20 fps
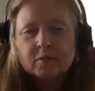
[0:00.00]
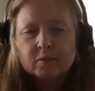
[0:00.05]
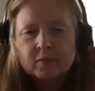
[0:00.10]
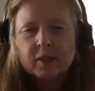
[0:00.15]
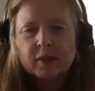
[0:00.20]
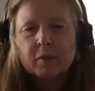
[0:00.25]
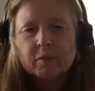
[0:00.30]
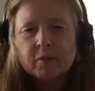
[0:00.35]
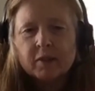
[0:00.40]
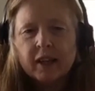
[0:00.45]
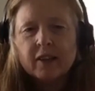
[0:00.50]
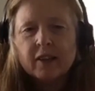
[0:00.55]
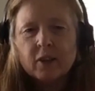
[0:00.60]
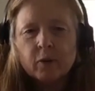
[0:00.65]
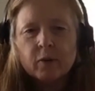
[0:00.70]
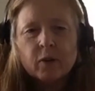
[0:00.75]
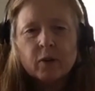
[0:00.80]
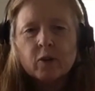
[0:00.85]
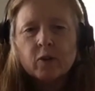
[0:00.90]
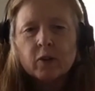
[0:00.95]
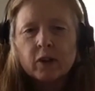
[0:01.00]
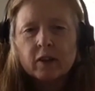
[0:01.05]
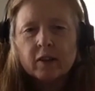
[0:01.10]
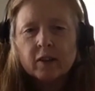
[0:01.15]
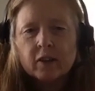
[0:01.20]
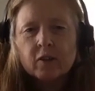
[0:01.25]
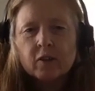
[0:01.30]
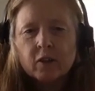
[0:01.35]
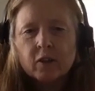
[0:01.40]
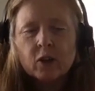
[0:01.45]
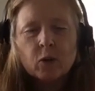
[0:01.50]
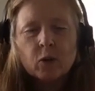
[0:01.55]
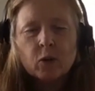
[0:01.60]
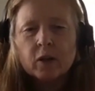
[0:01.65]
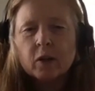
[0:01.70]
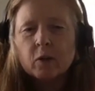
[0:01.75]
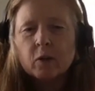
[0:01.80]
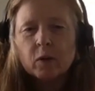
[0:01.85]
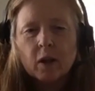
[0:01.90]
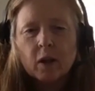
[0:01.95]
Yep. Thank you. And your, your
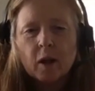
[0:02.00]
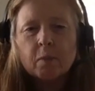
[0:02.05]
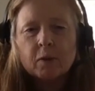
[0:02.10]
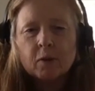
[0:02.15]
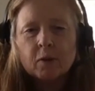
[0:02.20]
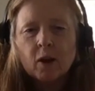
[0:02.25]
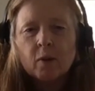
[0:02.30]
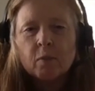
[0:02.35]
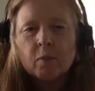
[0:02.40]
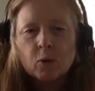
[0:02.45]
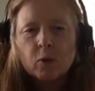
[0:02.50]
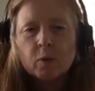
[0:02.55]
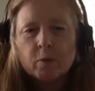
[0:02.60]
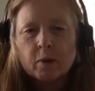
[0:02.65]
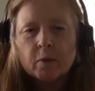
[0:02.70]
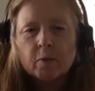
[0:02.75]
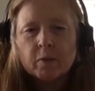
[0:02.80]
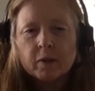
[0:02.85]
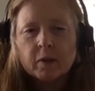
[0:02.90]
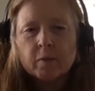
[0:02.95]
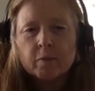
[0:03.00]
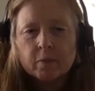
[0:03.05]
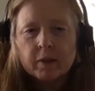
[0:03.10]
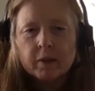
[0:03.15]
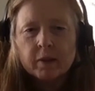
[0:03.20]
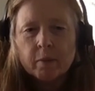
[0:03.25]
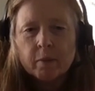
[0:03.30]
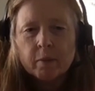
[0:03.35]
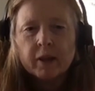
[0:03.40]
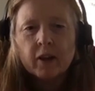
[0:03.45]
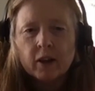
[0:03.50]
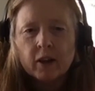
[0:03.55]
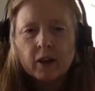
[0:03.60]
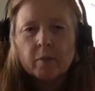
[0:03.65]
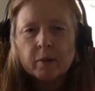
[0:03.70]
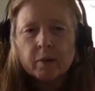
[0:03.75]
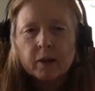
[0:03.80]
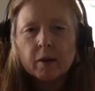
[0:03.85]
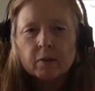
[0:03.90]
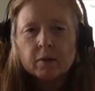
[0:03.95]
recording will help a lot more people that, that may not have
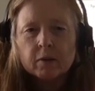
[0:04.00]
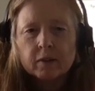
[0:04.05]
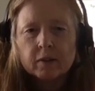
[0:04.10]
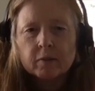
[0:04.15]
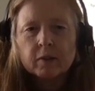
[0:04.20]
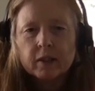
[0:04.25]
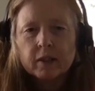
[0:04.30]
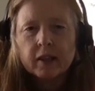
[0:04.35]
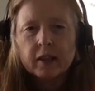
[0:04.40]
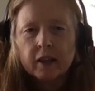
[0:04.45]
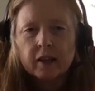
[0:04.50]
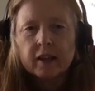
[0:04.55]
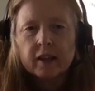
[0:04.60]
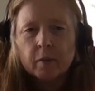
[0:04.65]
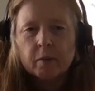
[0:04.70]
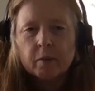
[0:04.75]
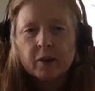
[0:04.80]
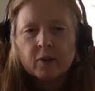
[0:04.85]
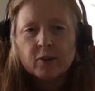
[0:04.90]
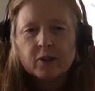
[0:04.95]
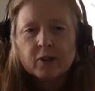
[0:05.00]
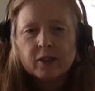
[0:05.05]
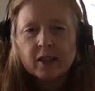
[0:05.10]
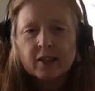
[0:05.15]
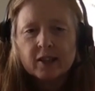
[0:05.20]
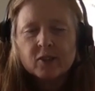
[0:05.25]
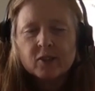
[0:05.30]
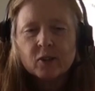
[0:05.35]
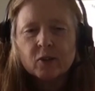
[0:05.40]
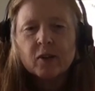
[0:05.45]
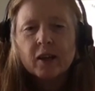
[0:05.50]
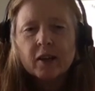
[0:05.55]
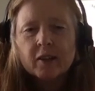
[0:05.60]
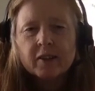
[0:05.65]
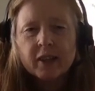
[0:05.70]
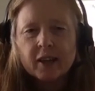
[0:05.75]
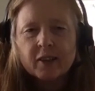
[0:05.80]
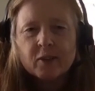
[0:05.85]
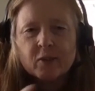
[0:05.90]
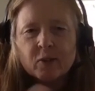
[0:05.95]
been able to get come here today. So
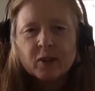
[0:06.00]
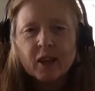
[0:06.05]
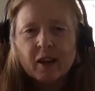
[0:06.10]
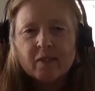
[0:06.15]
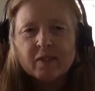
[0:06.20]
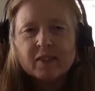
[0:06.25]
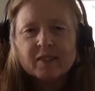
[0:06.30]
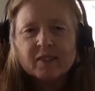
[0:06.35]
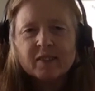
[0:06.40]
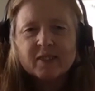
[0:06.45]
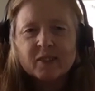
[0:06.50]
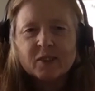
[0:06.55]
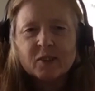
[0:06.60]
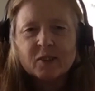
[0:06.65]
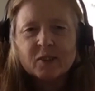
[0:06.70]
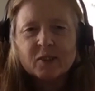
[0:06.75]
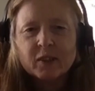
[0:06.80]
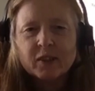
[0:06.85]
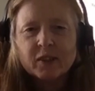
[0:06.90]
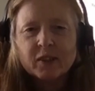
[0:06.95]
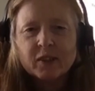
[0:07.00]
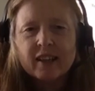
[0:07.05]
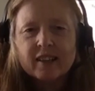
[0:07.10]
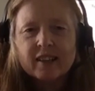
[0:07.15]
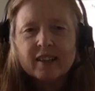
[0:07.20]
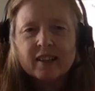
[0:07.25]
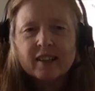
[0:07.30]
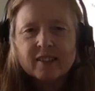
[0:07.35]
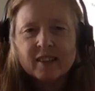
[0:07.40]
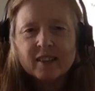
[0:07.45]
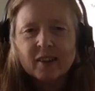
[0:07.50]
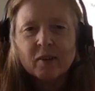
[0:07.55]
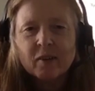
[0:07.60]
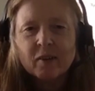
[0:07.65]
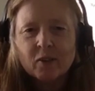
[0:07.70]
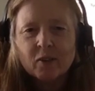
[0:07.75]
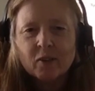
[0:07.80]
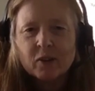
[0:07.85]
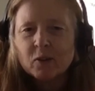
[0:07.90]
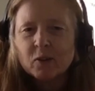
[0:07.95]
thank you, Kevin, for doing that. Oh,
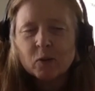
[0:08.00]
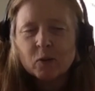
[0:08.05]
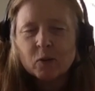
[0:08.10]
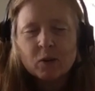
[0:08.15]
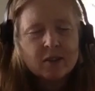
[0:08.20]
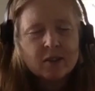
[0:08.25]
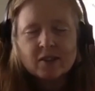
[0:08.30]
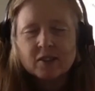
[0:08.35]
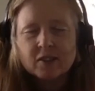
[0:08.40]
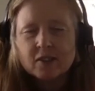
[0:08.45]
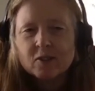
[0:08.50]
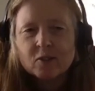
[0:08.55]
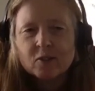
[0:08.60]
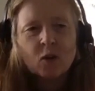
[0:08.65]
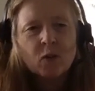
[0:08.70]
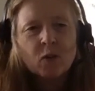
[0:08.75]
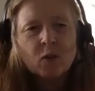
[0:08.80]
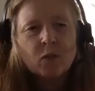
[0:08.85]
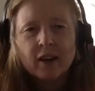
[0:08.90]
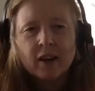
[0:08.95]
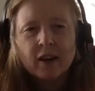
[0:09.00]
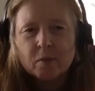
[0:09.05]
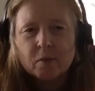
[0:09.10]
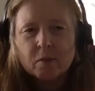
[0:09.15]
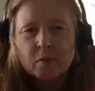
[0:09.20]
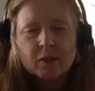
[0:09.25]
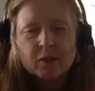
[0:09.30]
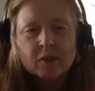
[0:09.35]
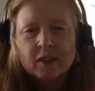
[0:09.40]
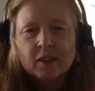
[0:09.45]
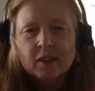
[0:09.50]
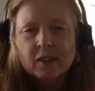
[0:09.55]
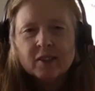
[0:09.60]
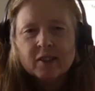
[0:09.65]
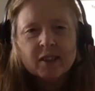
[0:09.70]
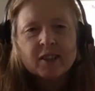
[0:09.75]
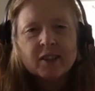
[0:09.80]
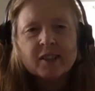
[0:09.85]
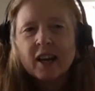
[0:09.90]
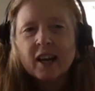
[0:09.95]
all the recordings are so valuable to
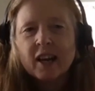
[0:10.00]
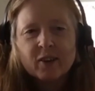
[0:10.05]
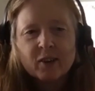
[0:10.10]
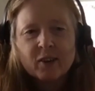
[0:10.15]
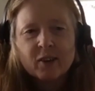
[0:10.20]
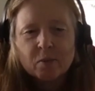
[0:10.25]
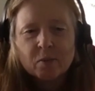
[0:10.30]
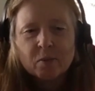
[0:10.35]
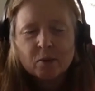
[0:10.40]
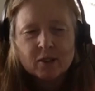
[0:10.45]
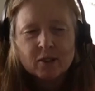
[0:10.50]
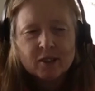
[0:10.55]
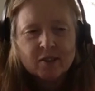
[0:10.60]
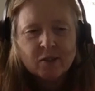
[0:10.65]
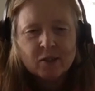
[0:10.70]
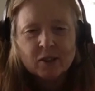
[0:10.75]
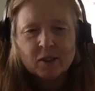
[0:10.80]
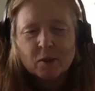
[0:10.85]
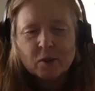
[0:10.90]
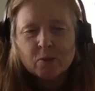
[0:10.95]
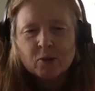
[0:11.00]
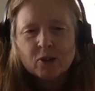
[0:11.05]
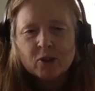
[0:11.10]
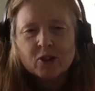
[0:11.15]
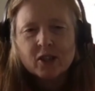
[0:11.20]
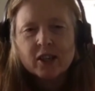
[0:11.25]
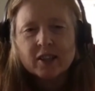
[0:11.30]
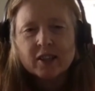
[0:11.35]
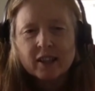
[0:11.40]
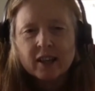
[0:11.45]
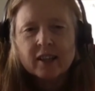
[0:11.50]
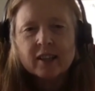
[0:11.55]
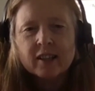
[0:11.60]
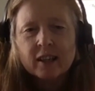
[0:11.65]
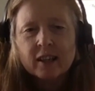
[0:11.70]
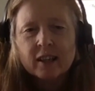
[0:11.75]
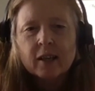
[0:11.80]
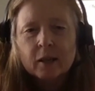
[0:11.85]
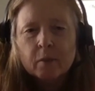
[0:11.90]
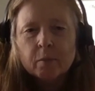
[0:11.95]
the entire community. Really appreciate that.
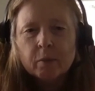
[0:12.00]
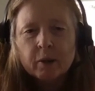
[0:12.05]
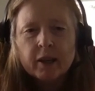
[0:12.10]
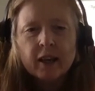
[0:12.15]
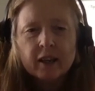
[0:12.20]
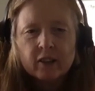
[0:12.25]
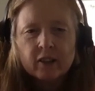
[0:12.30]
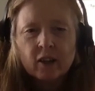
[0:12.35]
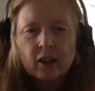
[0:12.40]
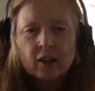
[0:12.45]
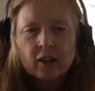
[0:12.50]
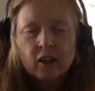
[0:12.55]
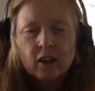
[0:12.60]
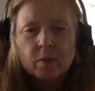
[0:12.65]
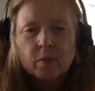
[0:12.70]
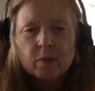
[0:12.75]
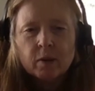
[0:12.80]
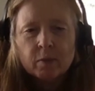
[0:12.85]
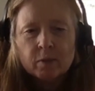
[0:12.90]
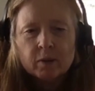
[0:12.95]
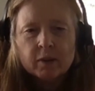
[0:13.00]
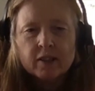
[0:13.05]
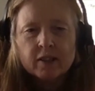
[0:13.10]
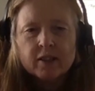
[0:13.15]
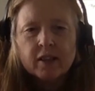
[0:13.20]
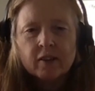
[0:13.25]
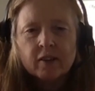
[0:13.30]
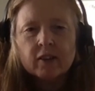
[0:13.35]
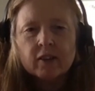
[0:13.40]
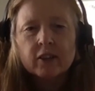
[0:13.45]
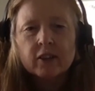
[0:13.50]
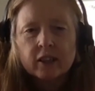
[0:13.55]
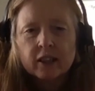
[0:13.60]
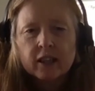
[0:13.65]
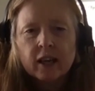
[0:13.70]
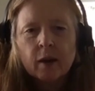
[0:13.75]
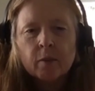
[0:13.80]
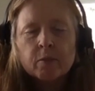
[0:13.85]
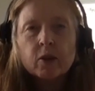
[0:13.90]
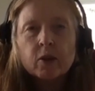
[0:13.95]
But yeah, not a lot of people necessarily can
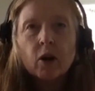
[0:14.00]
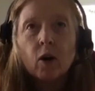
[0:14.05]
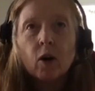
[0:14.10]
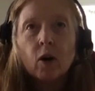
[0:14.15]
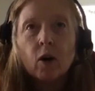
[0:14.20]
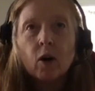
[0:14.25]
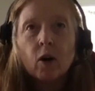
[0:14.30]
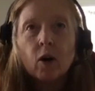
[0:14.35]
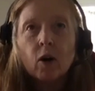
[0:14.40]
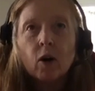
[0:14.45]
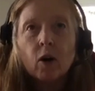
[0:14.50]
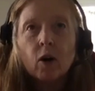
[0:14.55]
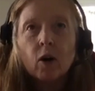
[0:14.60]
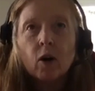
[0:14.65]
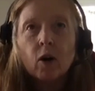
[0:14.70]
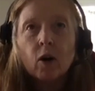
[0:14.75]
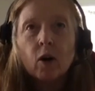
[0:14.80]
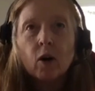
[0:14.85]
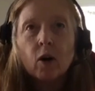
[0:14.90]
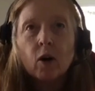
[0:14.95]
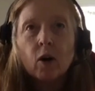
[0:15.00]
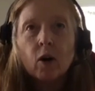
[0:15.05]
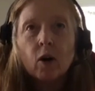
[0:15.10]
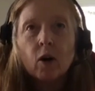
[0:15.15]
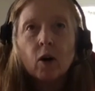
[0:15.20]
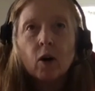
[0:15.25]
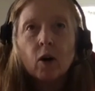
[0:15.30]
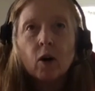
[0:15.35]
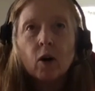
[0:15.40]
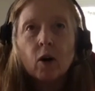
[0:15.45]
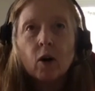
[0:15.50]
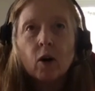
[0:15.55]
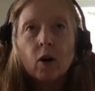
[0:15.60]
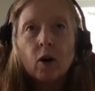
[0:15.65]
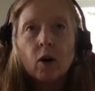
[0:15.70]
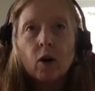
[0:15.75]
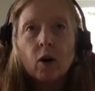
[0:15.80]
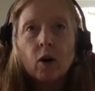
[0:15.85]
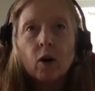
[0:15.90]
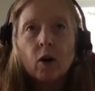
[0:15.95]
come to all, all these
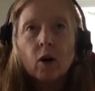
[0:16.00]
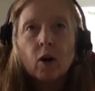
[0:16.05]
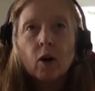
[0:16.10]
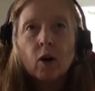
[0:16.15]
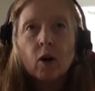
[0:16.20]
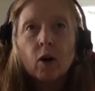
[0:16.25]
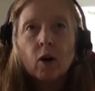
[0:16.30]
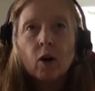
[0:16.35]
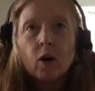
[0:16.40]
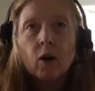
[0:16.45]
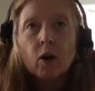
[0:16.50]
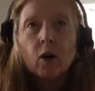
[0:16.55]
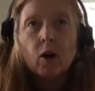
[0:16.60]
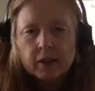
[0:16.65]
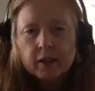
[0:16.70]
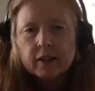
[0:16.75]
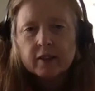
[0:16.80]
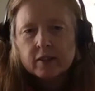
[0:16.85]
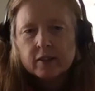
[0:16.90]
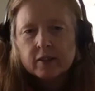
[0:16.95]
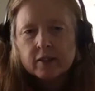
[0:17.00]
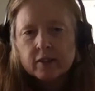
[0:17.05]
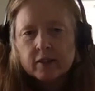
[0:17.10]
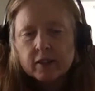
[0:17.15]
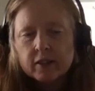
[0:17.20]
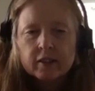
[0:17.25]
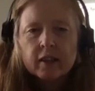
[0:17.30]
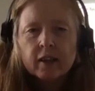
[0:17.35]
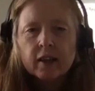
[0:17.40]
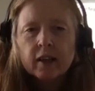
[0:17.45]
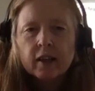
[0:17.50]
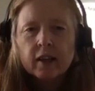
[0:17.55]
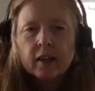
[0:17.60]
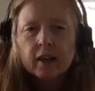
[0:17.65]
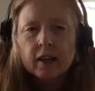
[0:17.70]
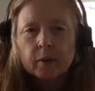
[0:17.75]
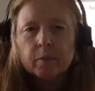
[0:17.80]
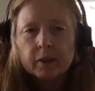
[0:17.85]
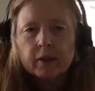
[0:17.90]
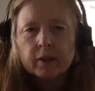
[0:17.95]
Zoom meetings, and
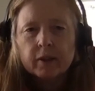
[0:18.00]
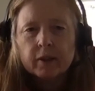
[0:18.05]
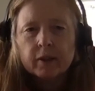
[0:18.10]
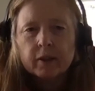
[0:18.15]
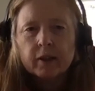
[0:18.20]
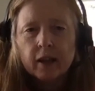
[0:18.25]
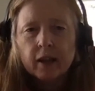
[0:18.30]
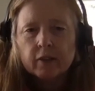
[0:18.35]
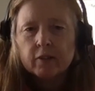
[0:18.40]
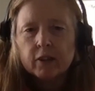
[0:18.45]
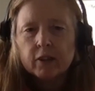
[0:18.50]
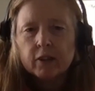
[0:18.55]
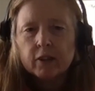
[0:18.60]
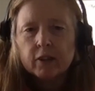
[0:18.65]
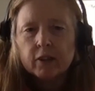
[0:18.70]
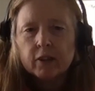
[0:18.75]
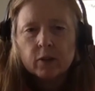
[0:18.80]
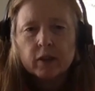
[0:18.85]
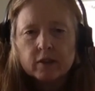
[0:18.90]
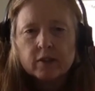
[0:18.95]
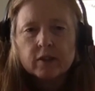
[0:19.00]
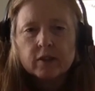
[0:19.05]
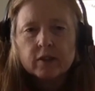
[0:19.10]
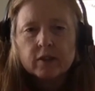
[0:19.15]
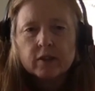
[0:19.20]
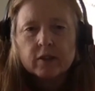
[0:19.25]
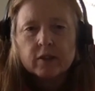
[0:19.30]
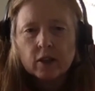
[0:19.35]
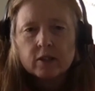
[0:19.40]
um, but having the recordings is awesome.